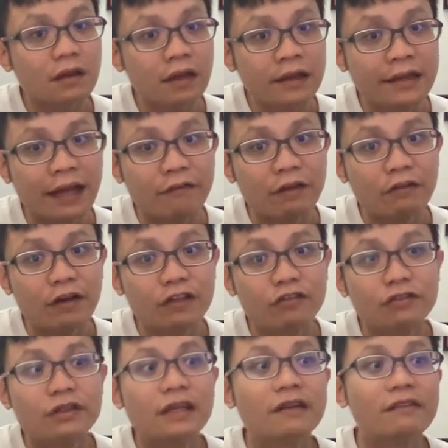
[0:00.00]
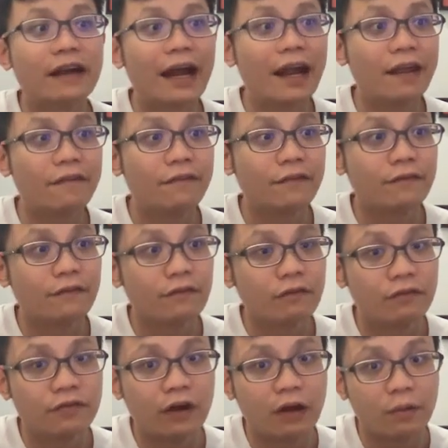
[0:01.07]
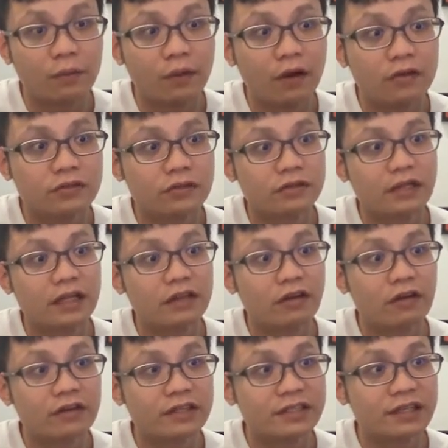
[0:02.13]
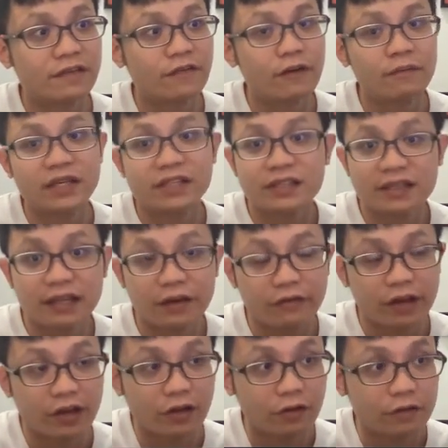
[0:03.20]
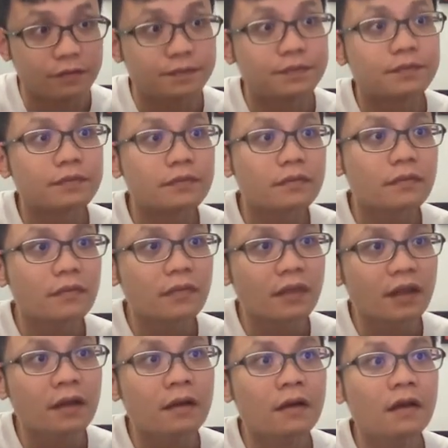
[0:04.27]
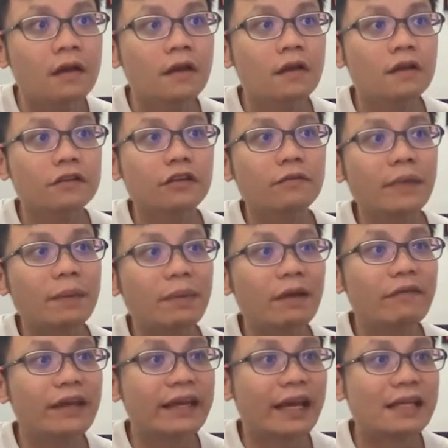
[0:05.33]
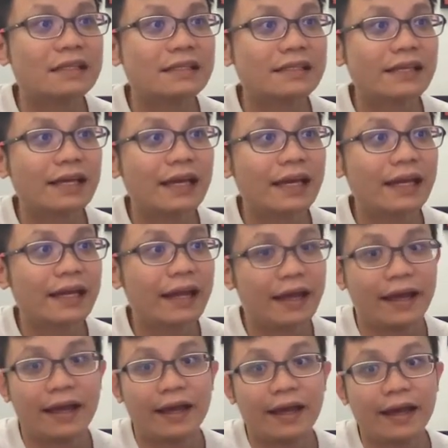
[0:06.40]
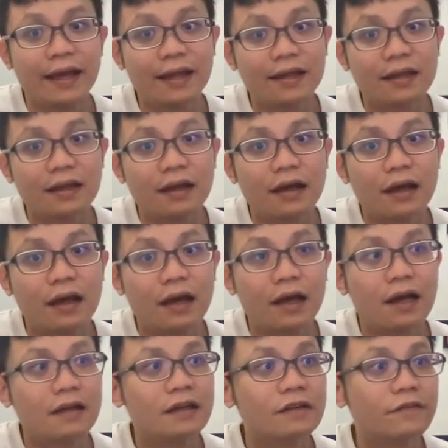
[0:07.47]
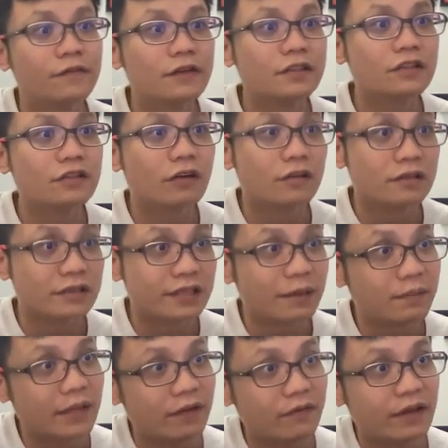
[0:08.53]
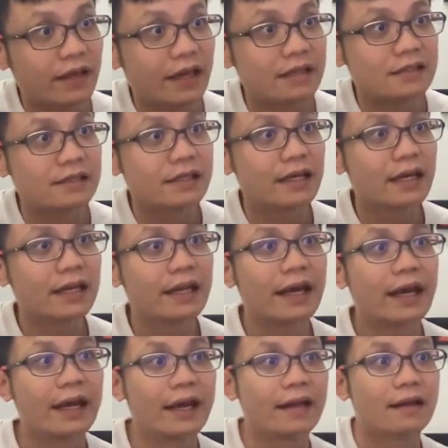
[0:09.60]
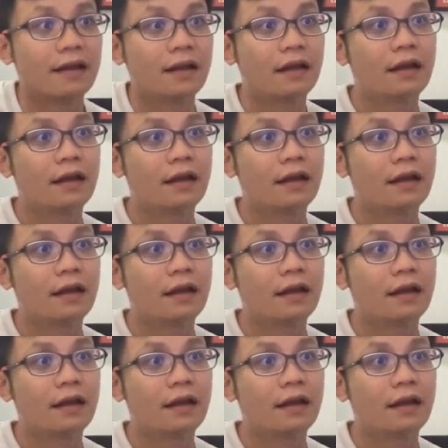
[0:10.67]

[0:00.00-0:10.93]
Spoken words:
that we want to derive from also the knowledge information that we know. So maybe we can say that the first concept that we can say that